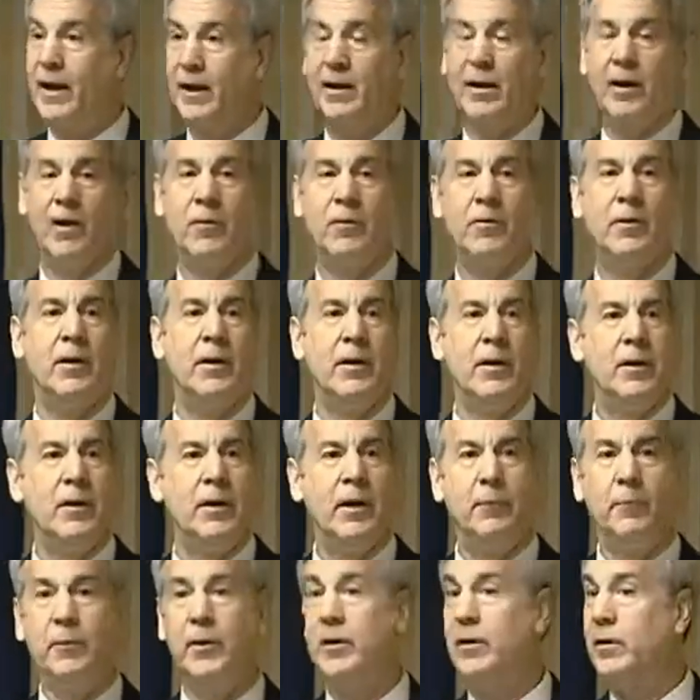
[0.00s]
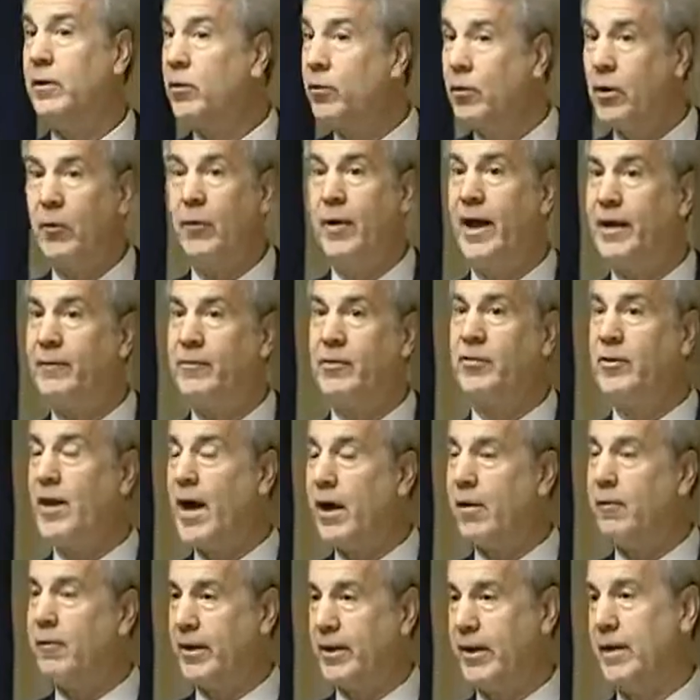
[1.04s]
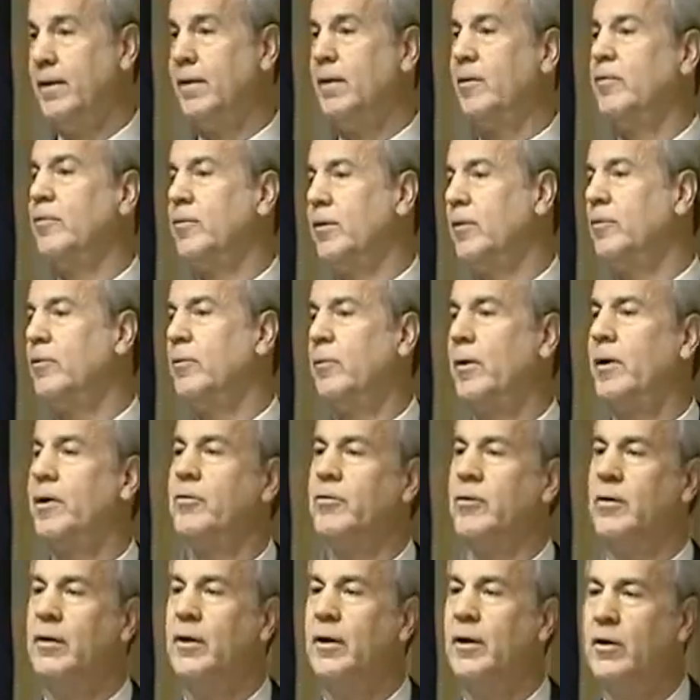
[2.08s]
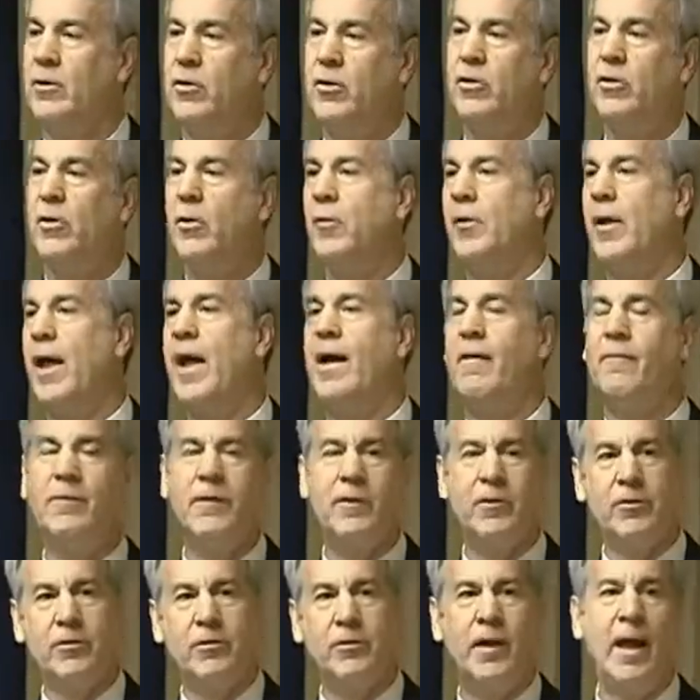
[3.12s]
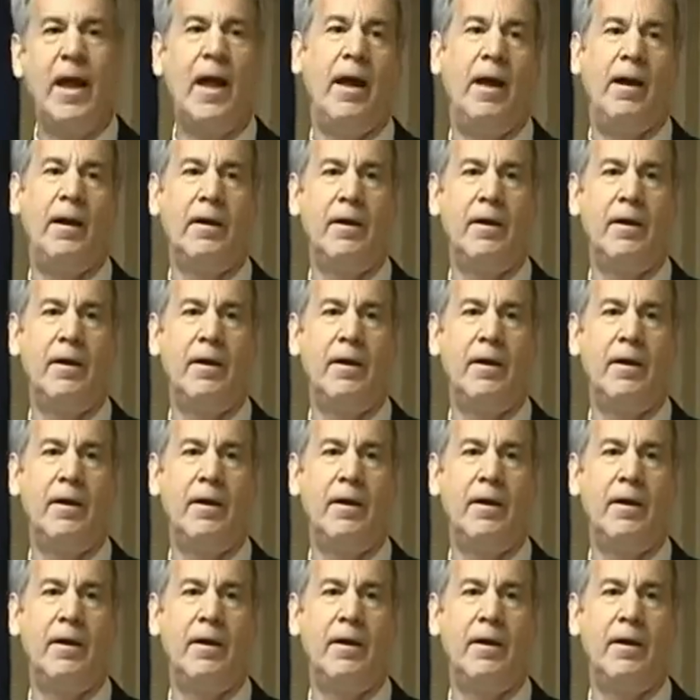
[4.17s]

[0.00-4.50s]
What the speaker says: You know, you don't have a salary in this situation. You don't have this or that.